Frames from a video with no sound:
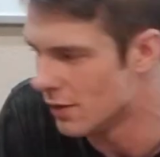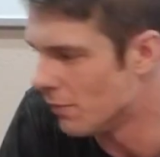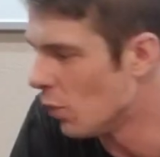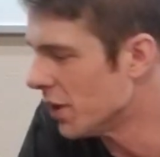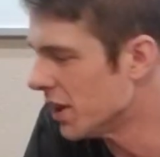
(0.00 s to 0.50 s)

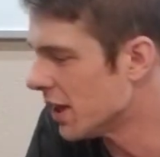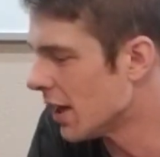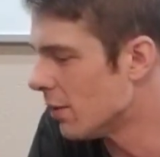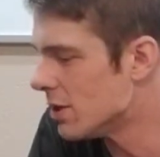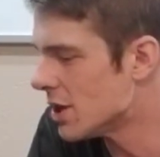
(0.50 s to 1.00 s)
One thing I
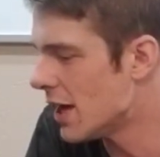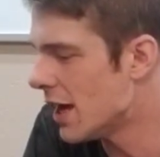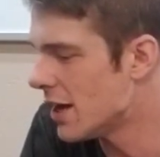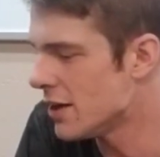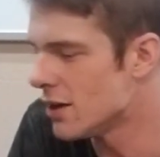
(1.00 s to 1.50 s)
wish I
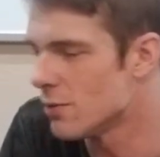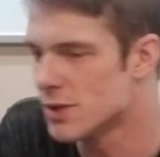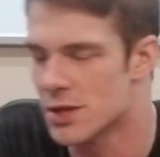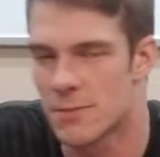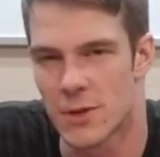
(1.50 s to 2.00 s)
had in here was
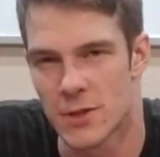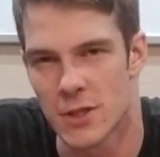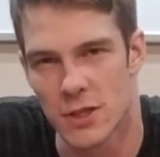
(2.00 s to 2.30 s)
an emergency